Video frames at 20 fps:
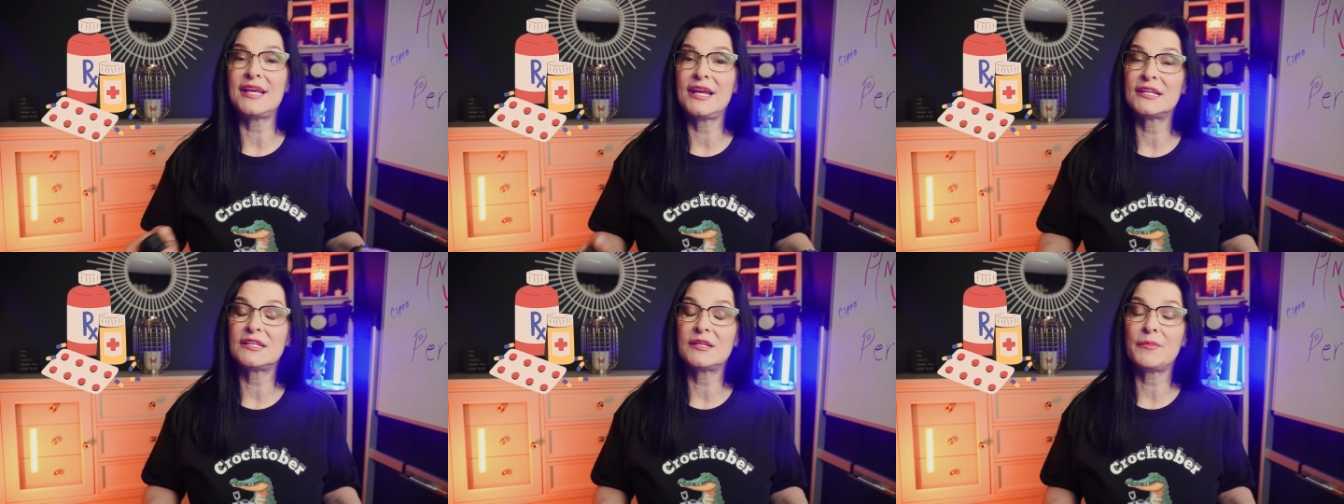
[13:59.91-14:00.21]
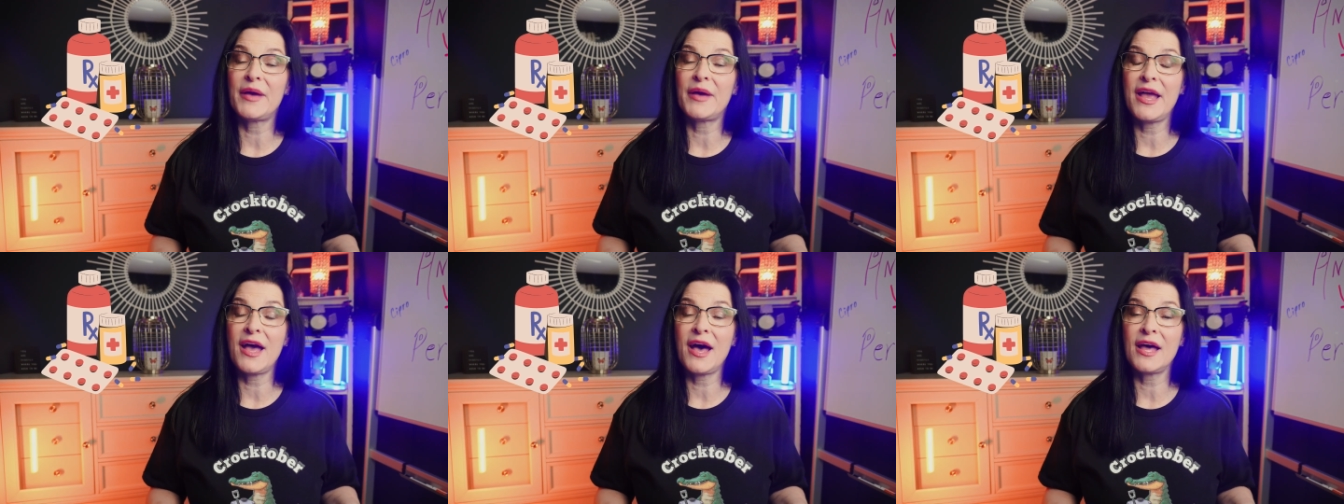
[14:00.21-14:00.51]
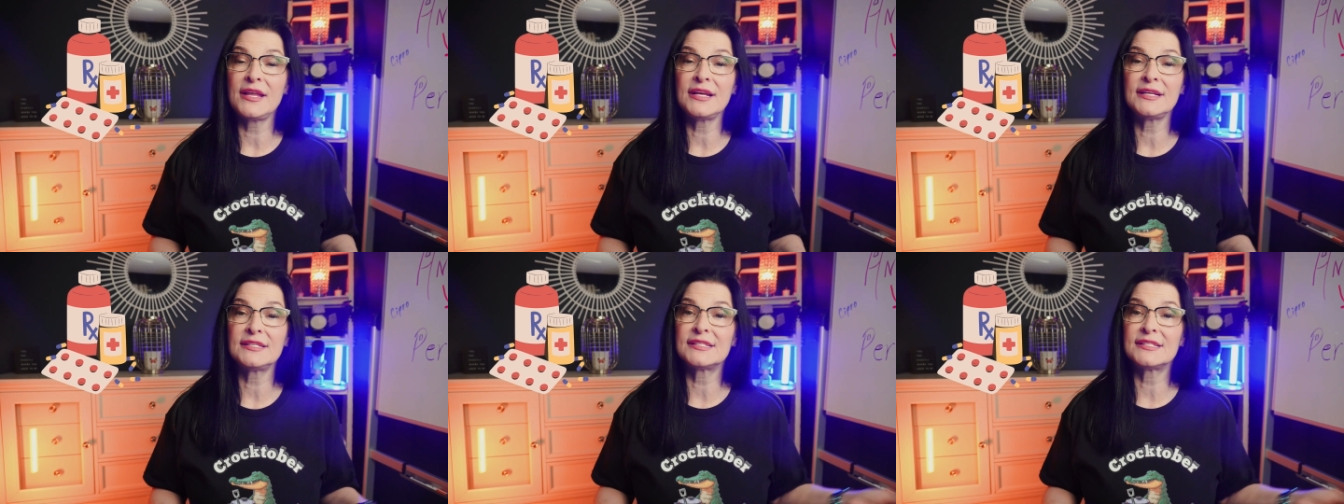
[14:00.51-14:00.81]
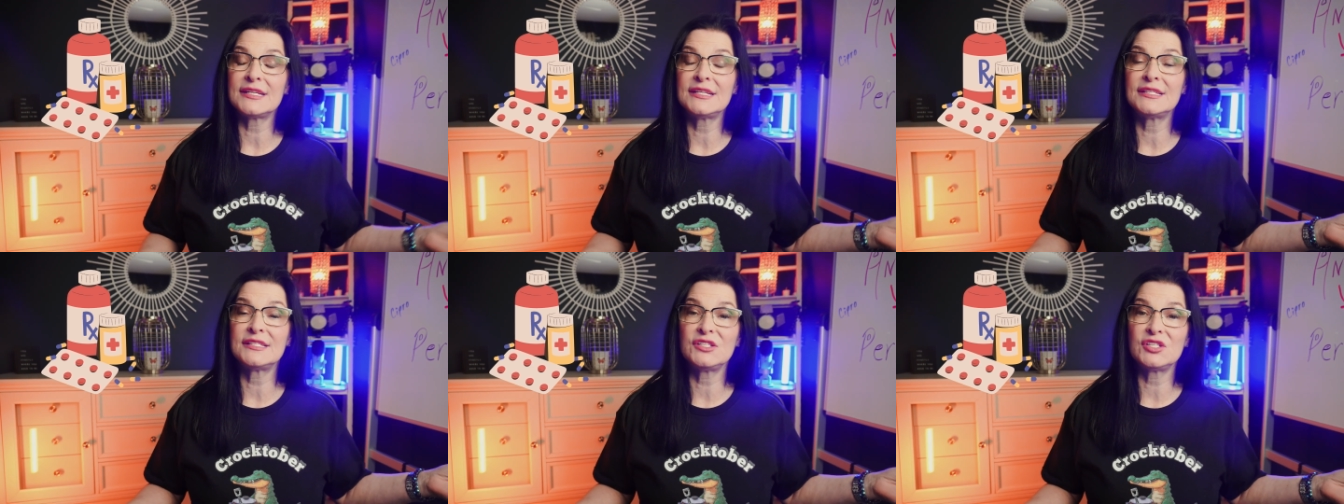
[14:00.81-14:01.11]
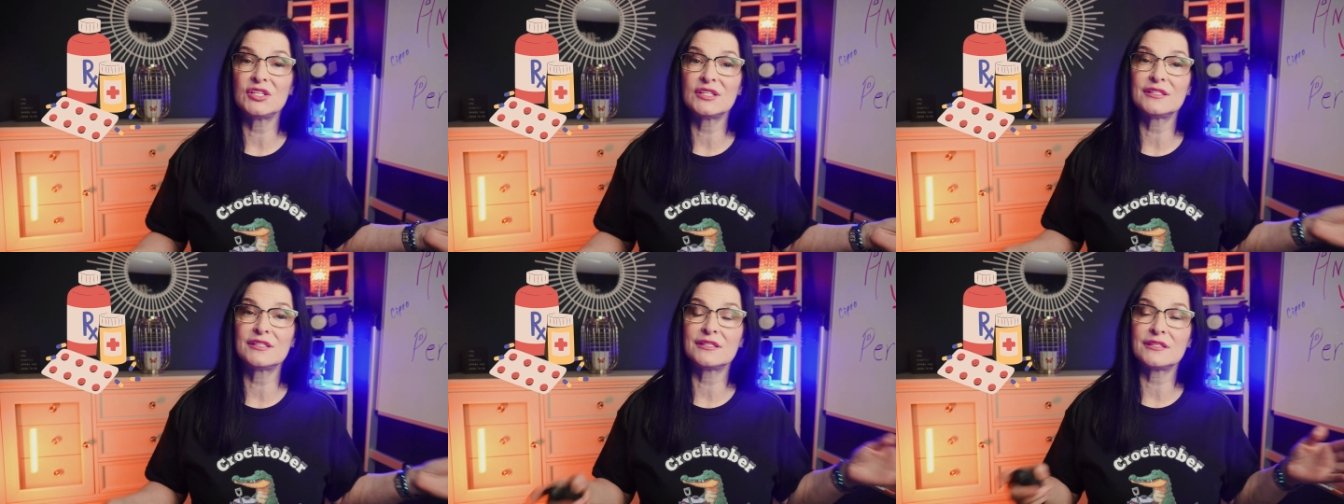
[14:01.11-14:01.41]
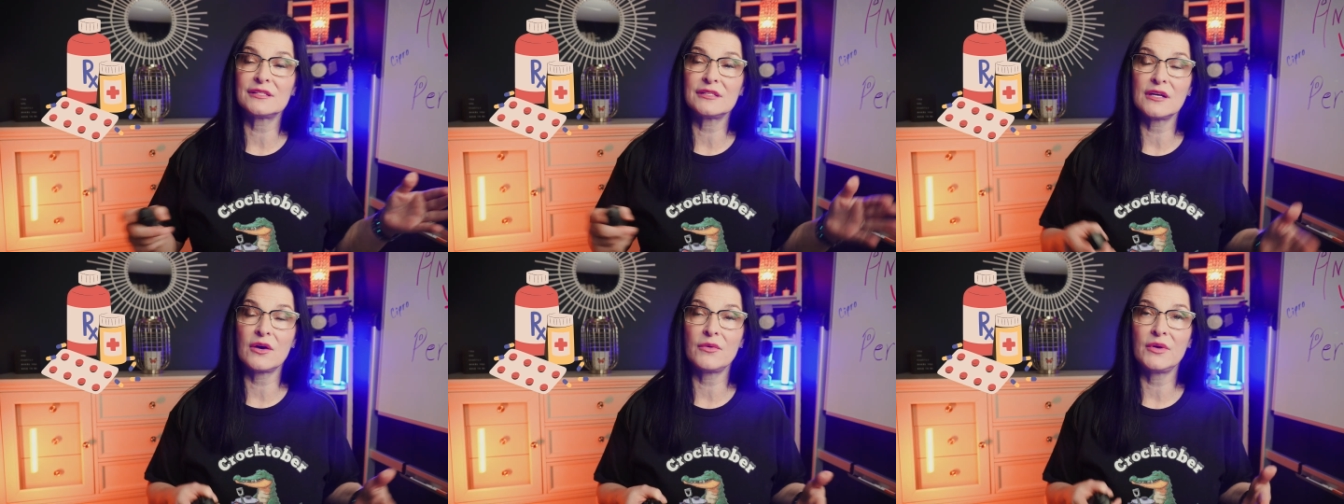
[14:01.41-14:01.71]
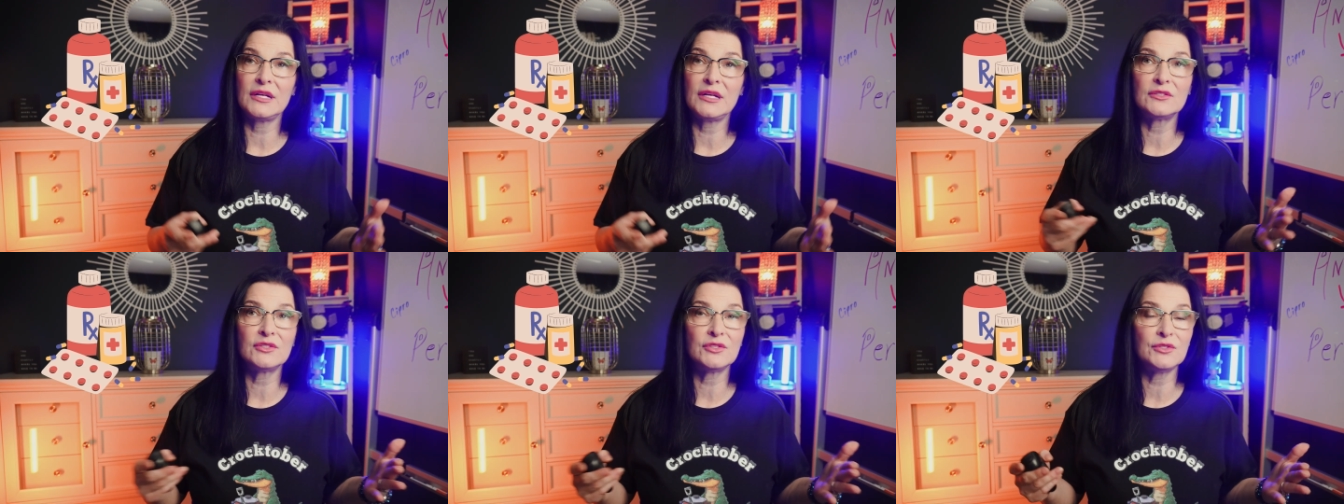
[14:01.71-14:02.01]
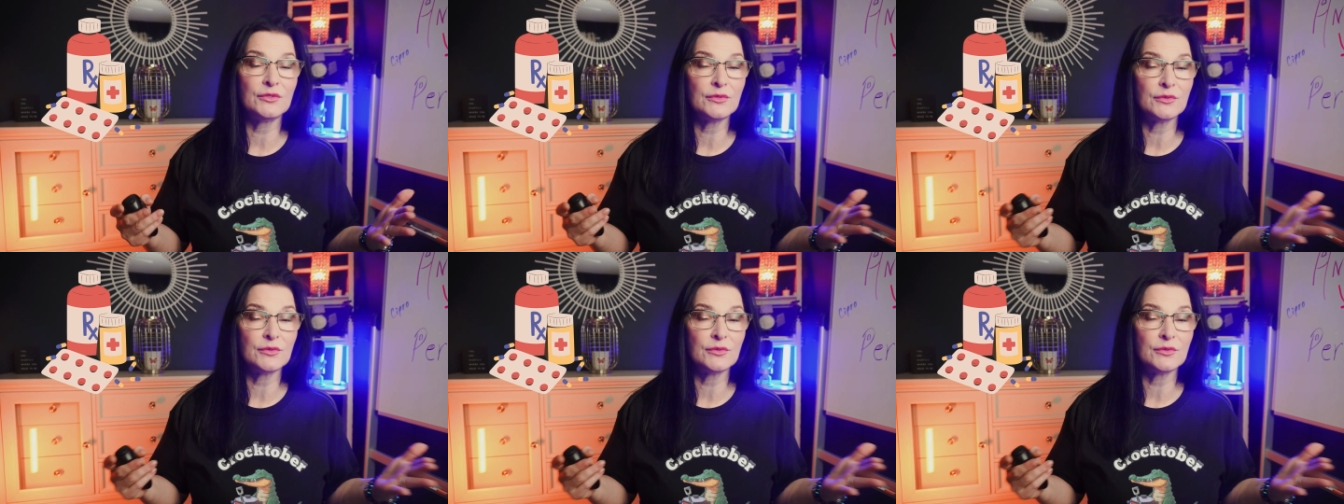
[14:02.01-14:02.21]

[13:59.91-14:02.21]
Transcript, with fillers: antibiotics is just going to